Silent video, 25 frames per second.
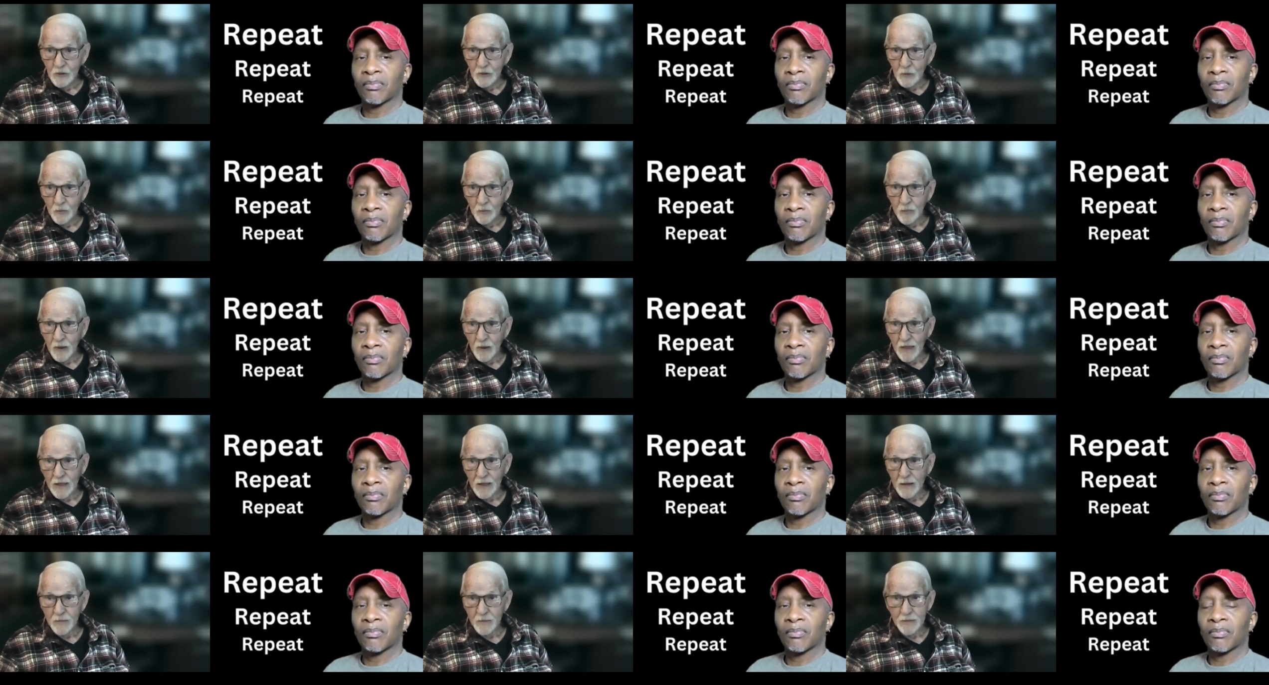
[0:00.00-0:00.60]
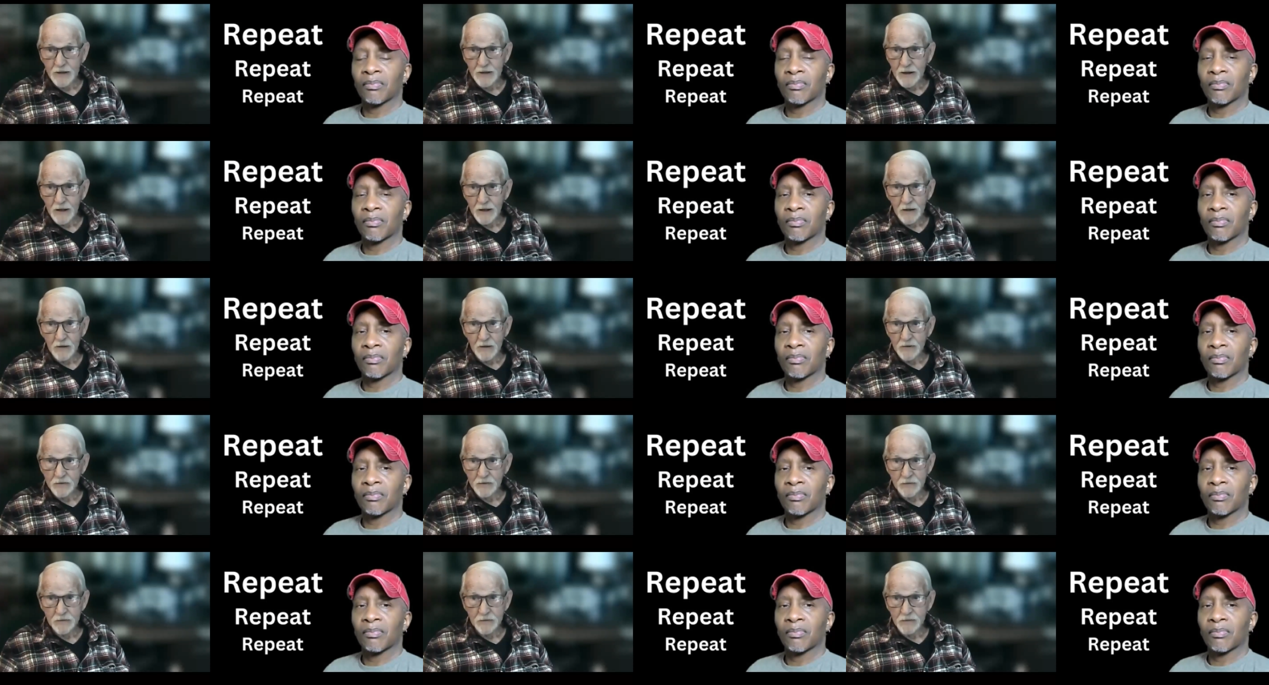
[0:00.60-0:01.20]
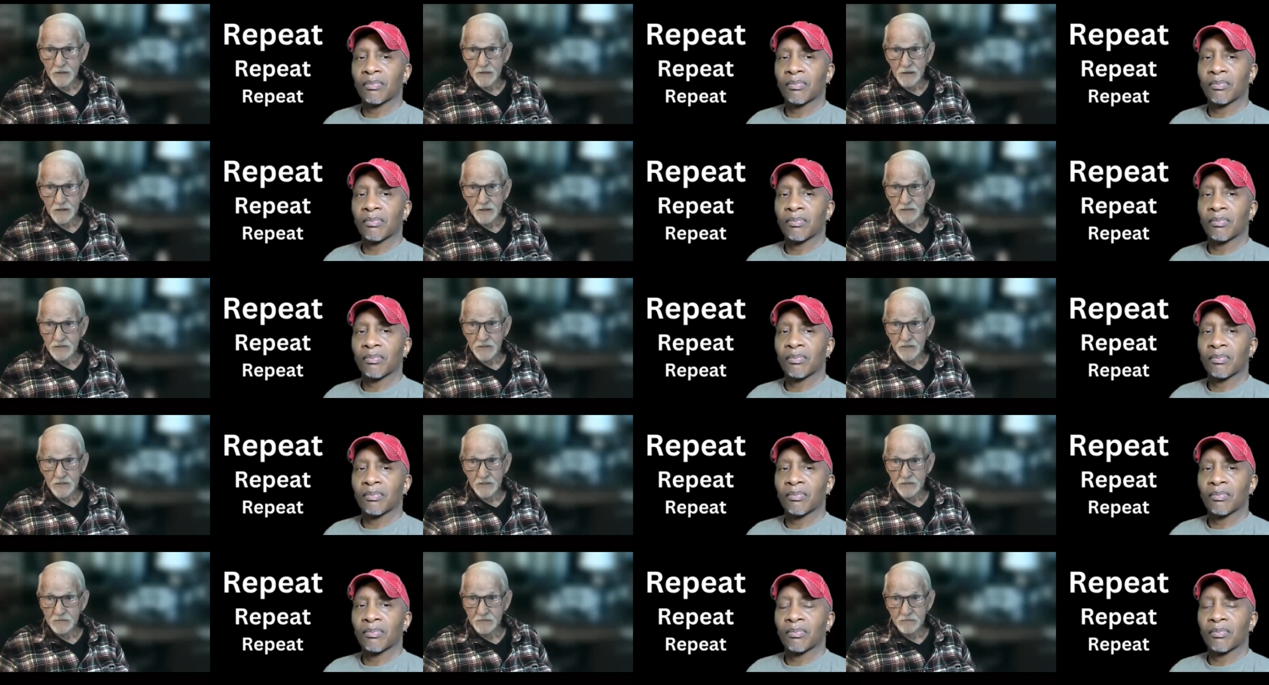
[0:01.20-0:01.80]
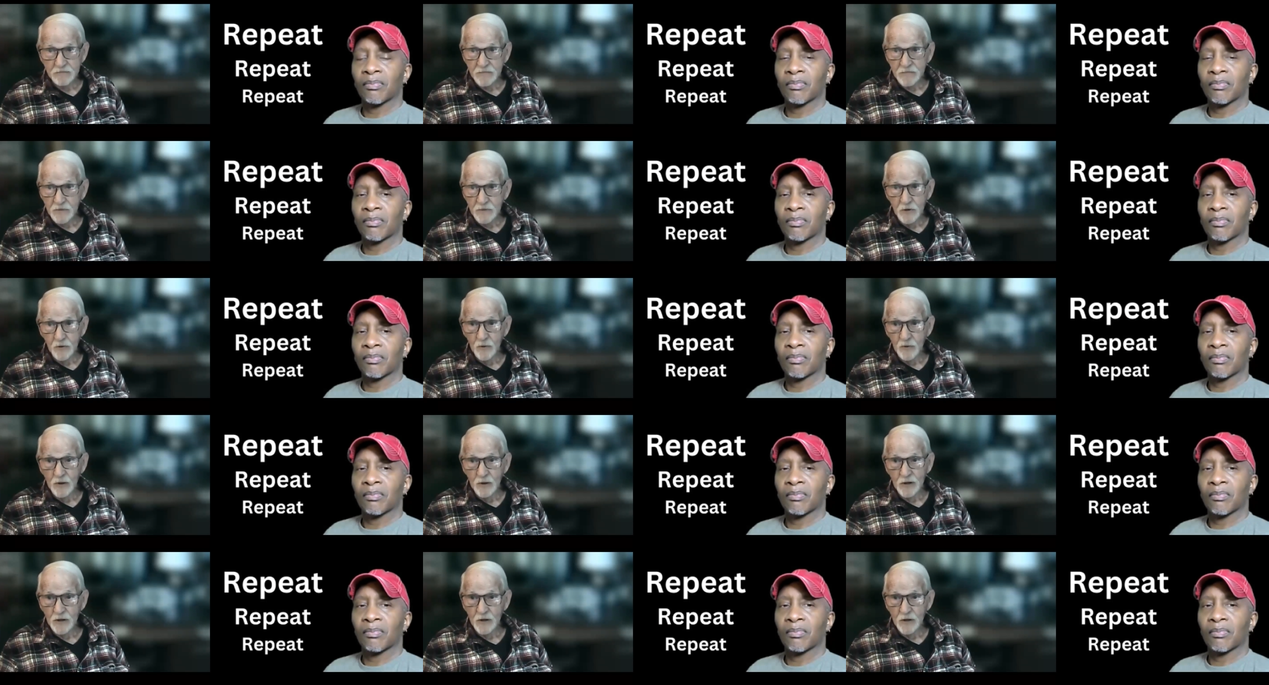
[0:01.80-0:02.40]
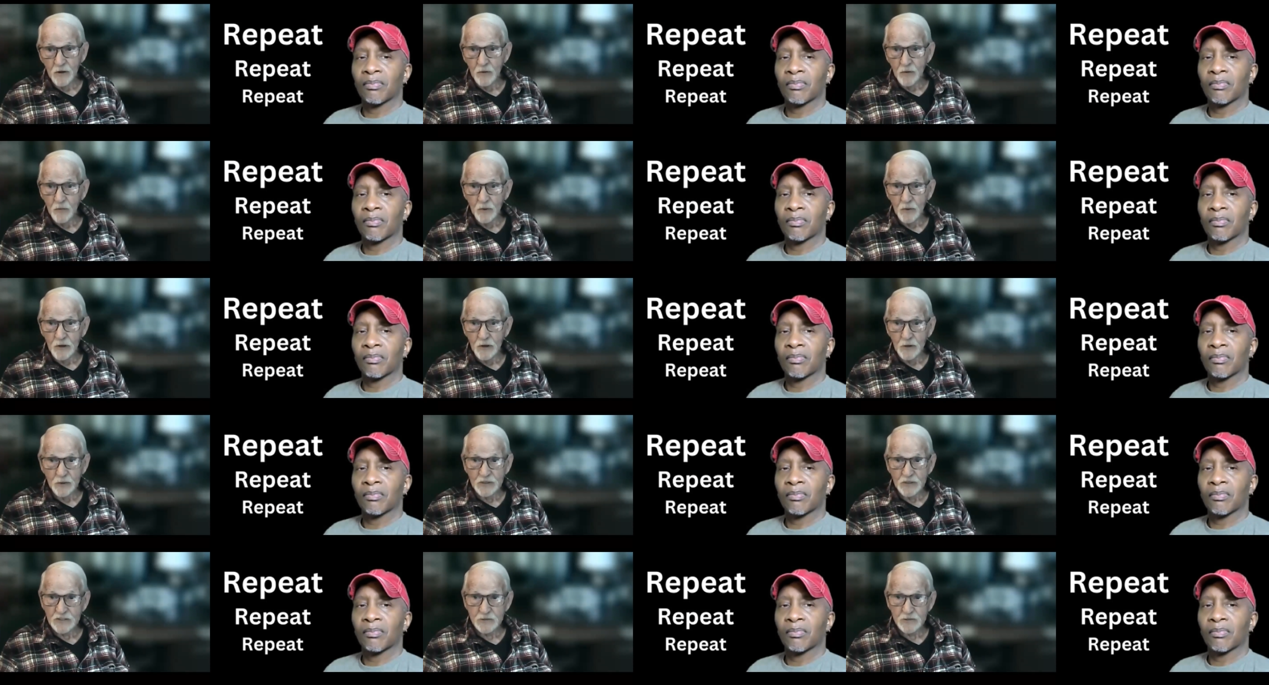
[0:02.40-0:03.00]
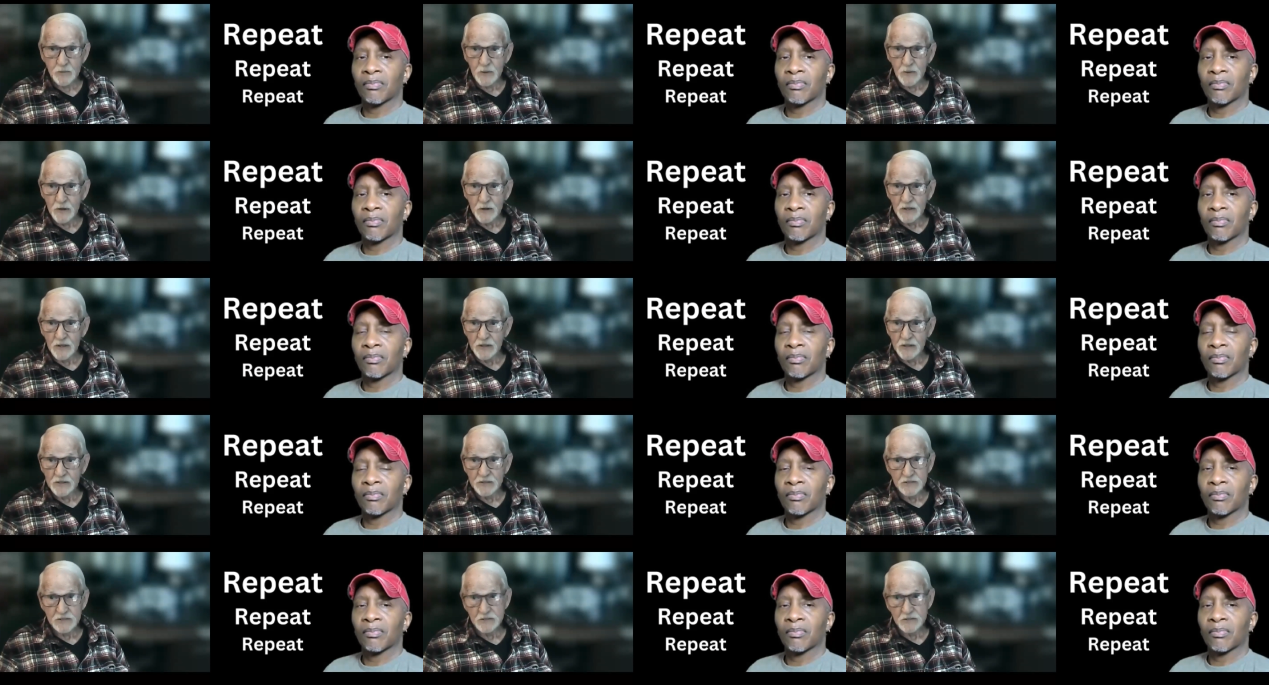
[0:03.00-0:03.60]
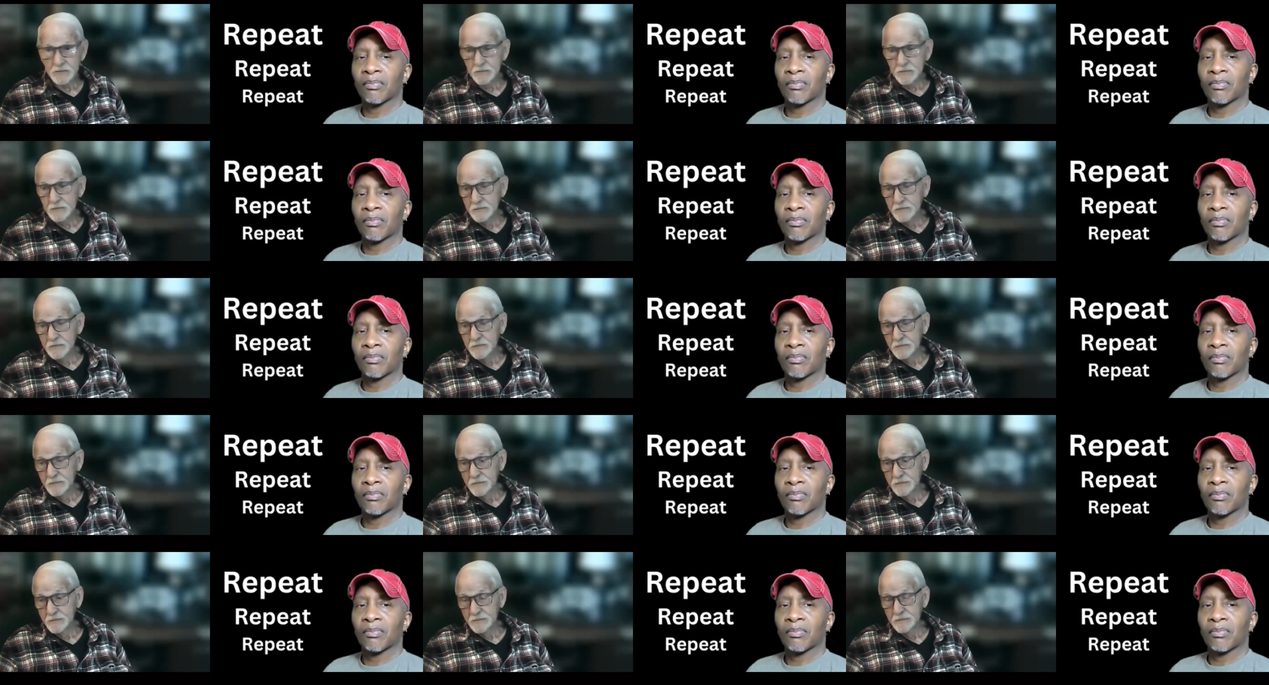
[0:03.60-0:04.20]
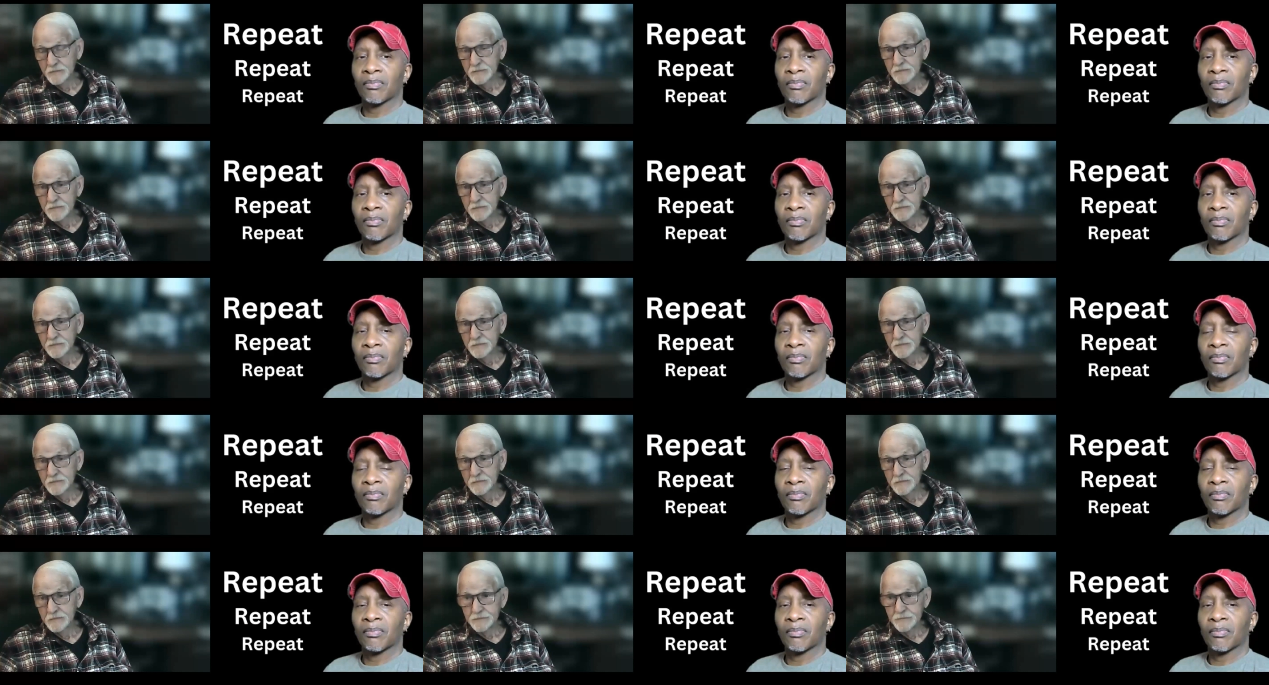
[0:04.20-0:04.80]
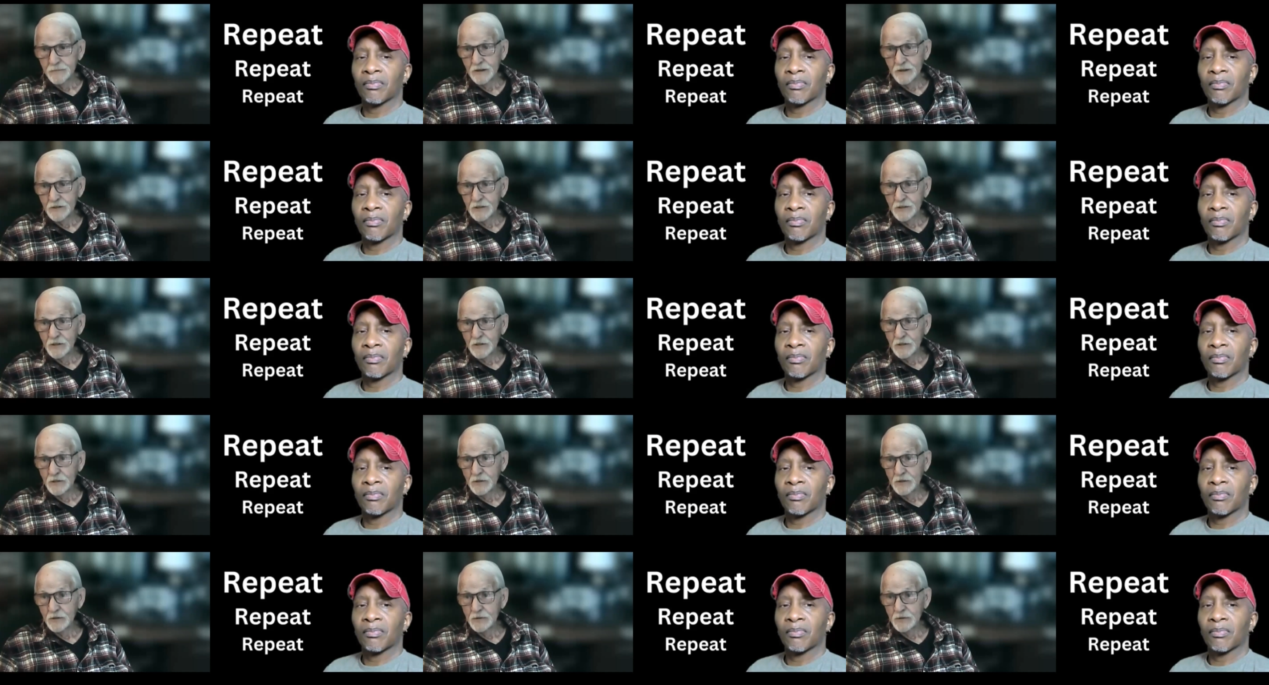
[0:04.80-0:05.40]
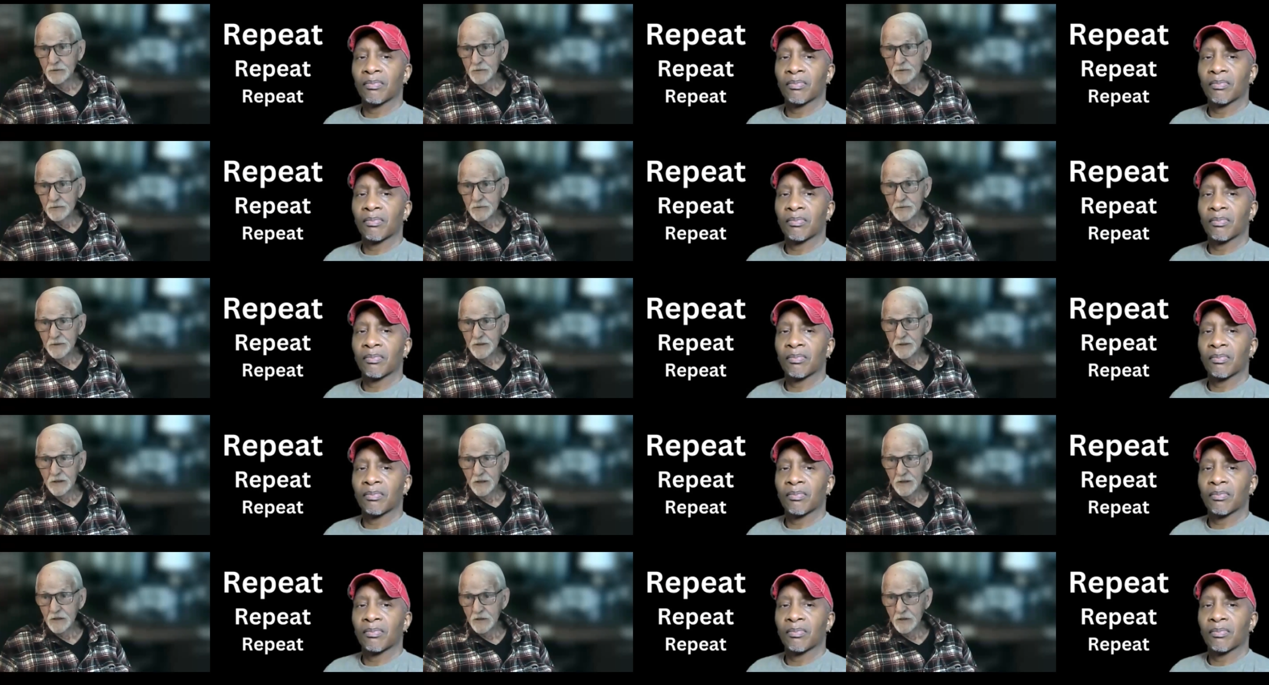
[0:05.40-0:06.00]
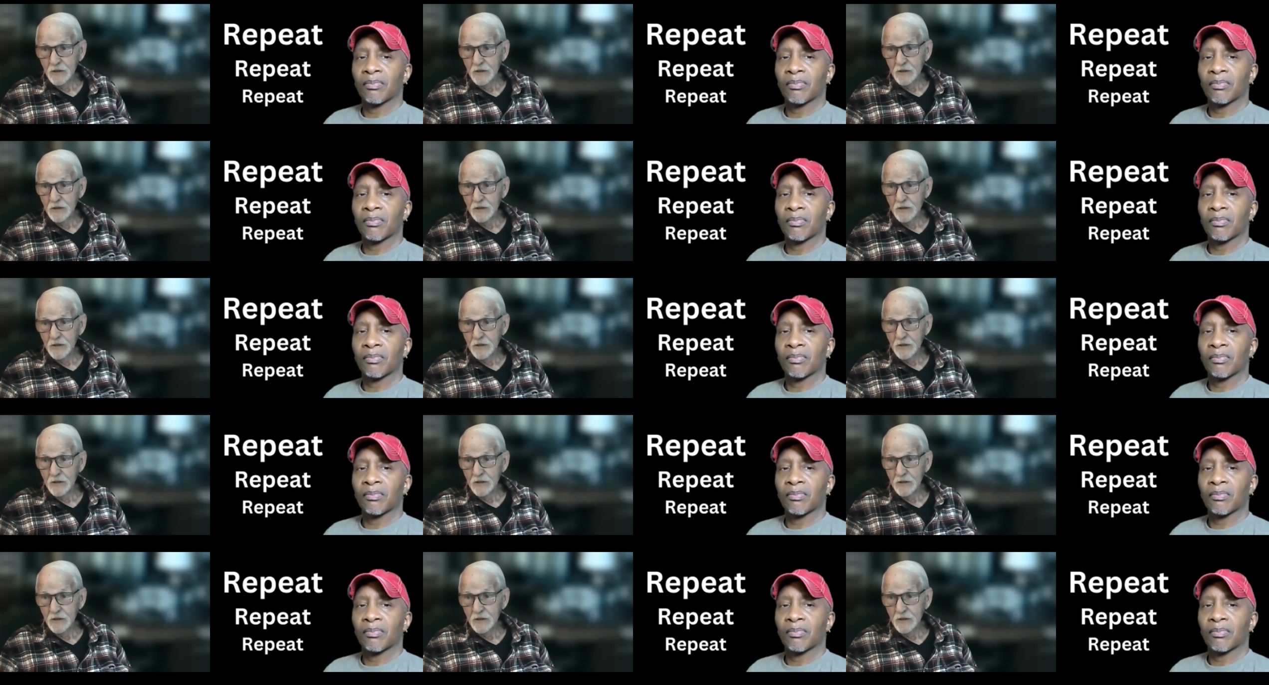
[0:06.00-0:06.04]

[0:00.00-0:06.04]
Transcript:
Speaker 1: you're blabbing out things that you really don't want to experience. But you do, and